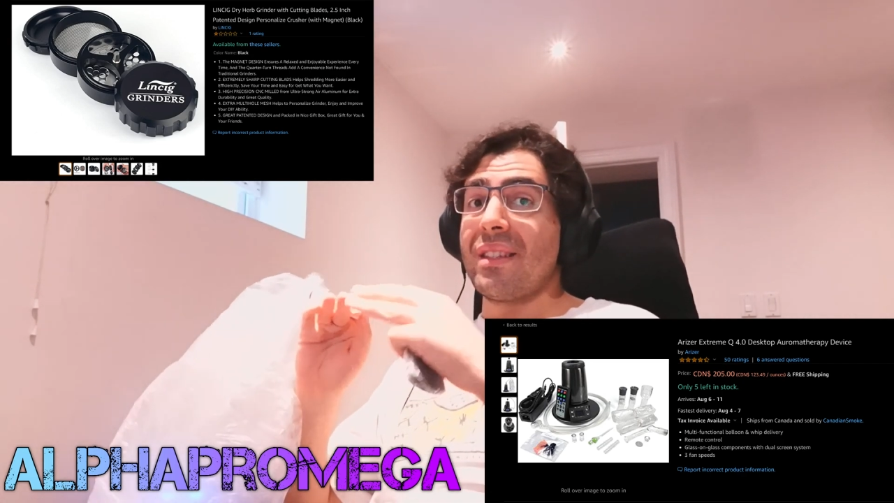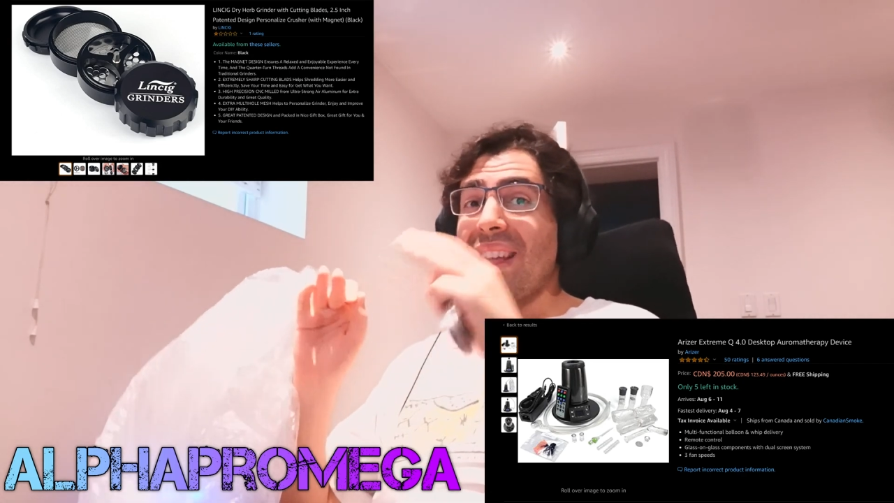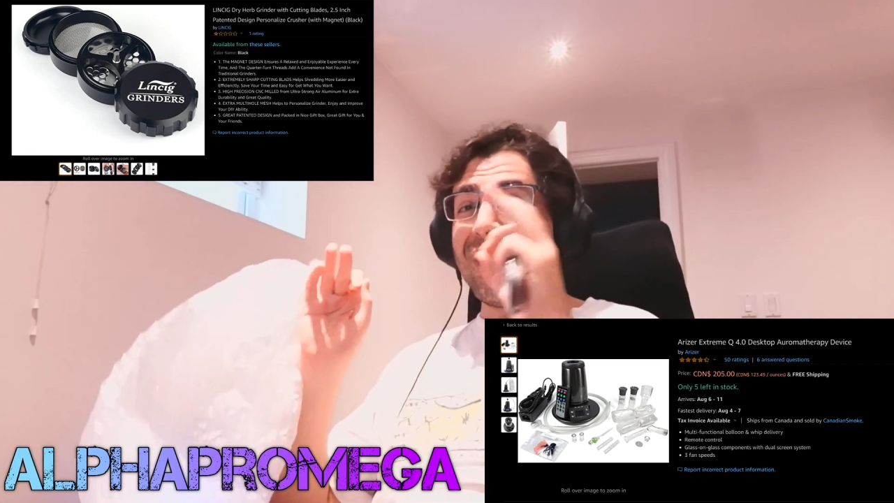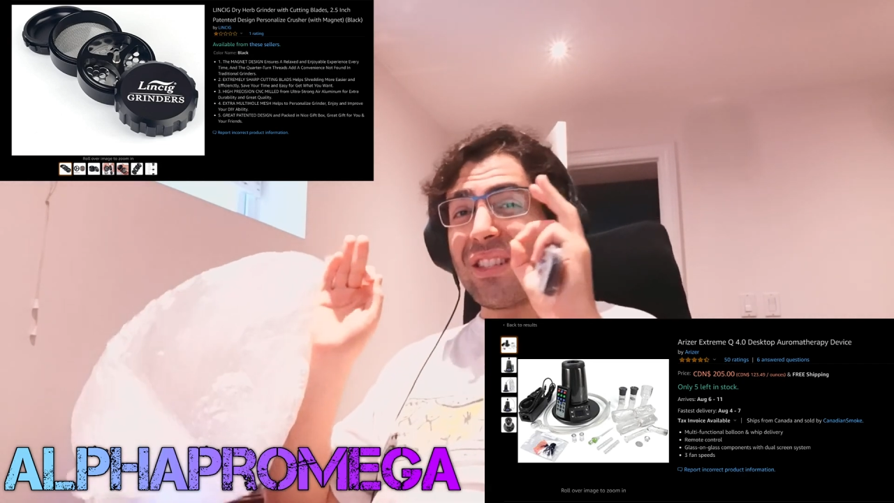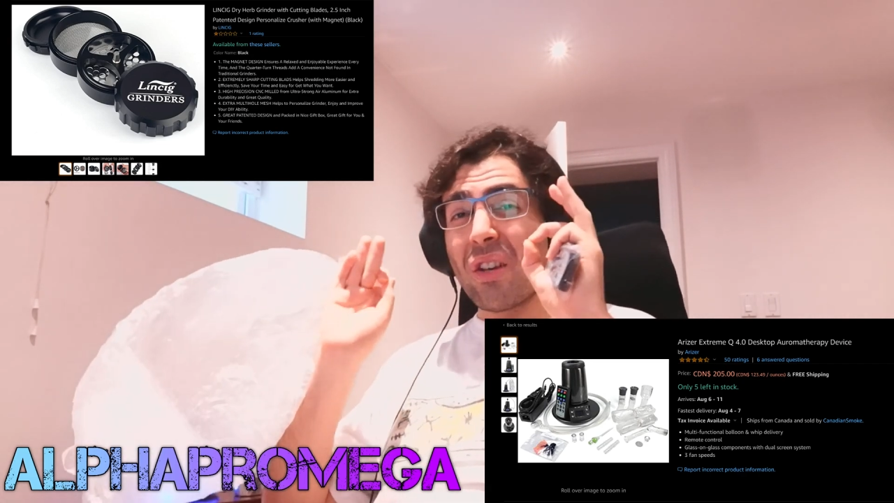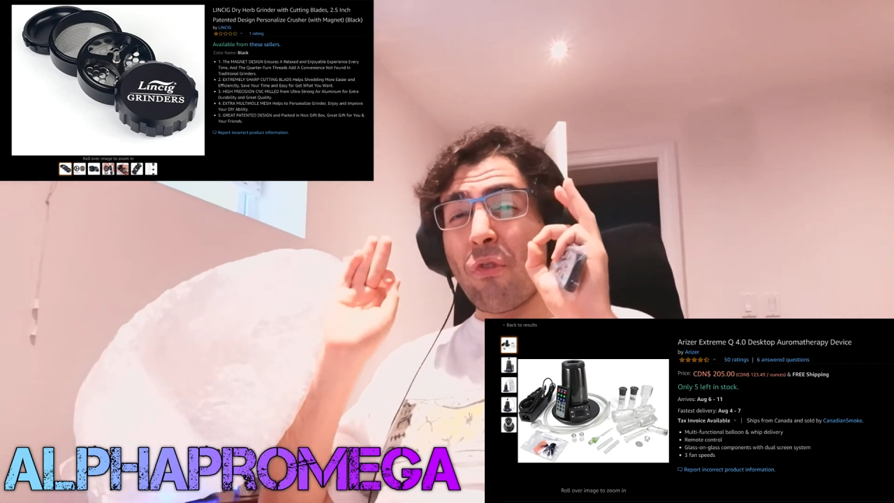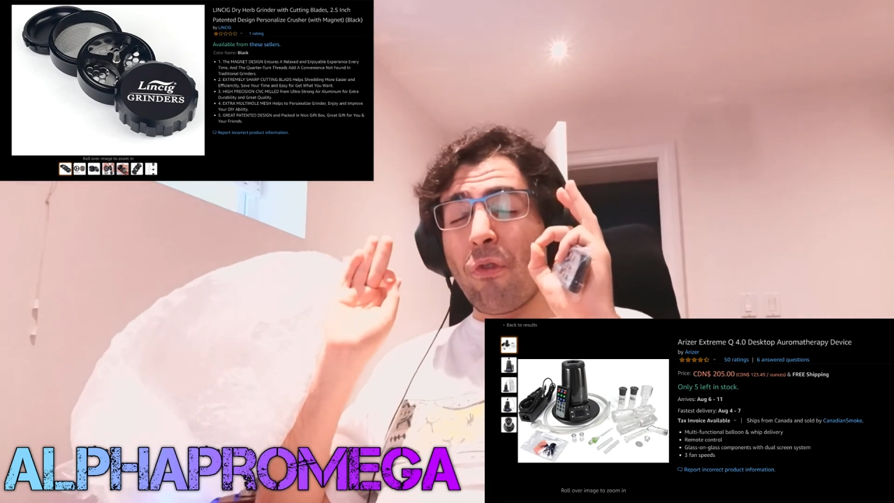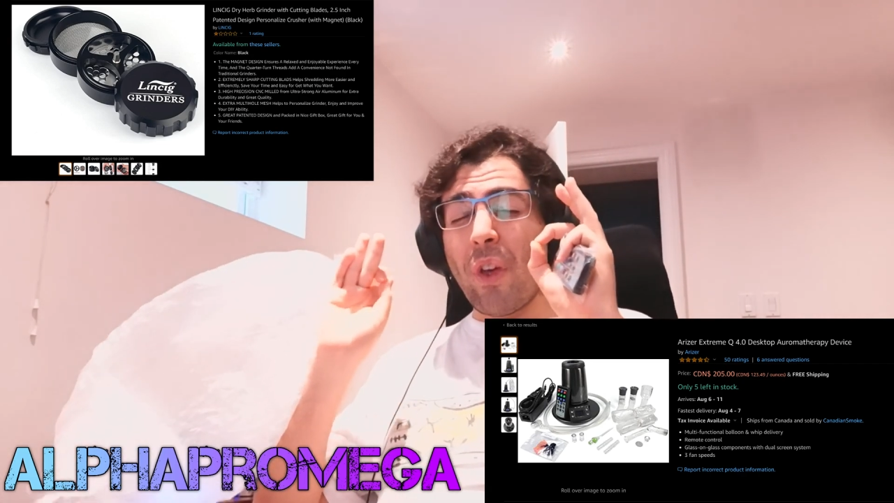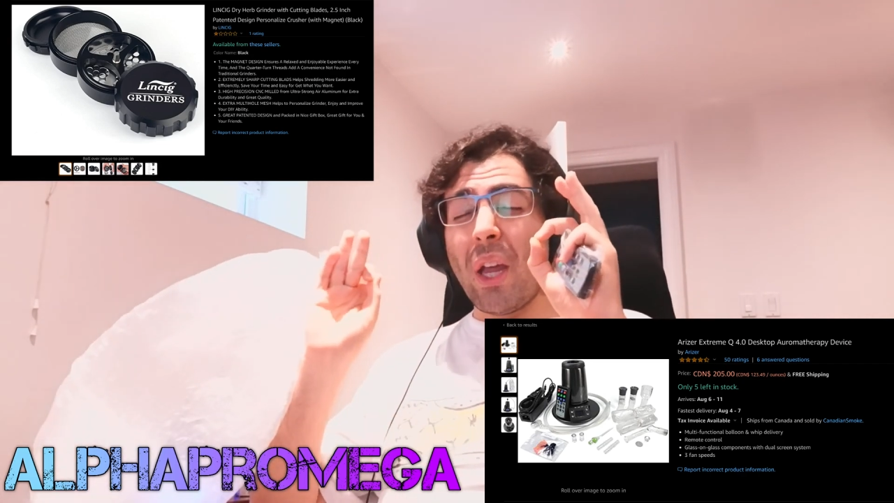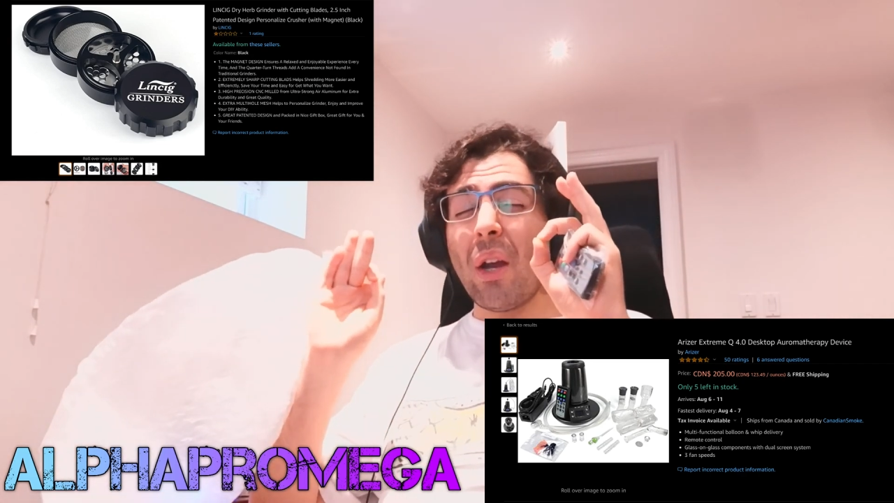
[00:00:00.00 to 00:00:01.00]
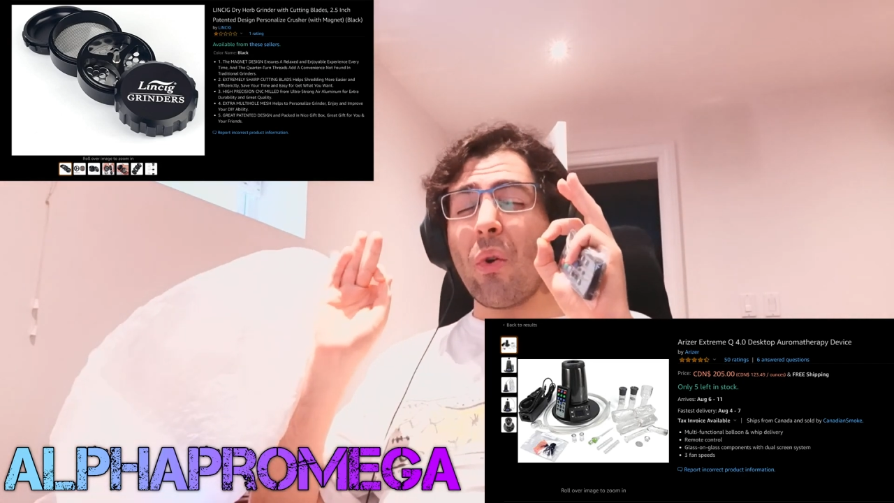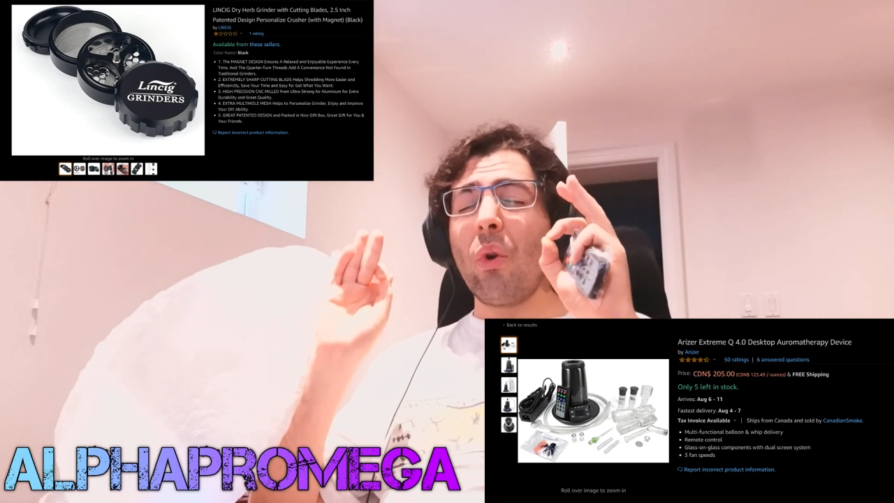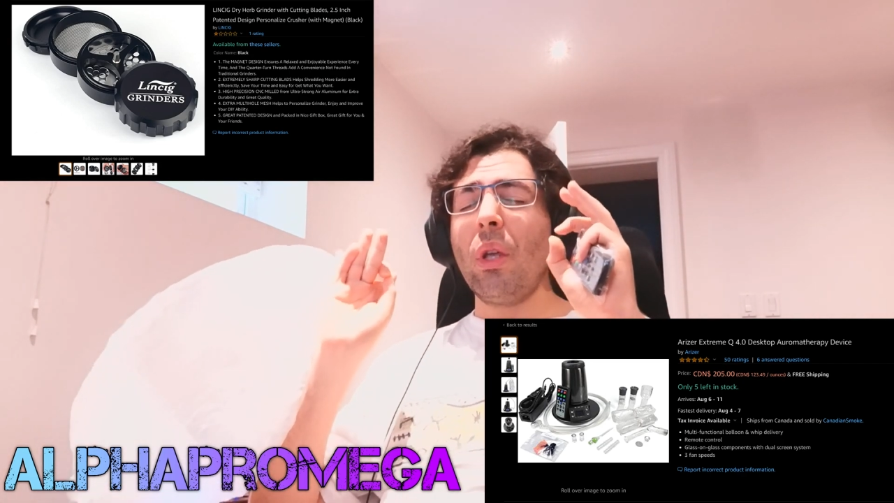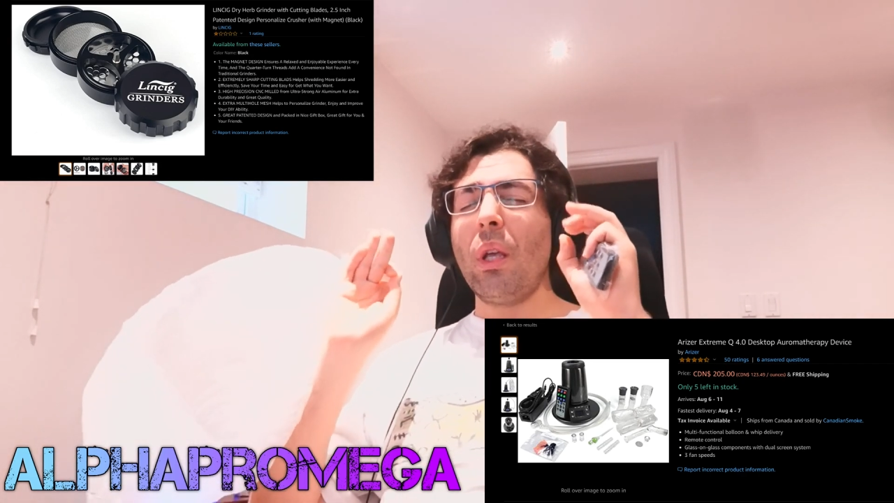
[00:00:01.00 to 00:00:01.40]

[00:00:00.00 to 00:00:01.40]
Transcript: And this is a very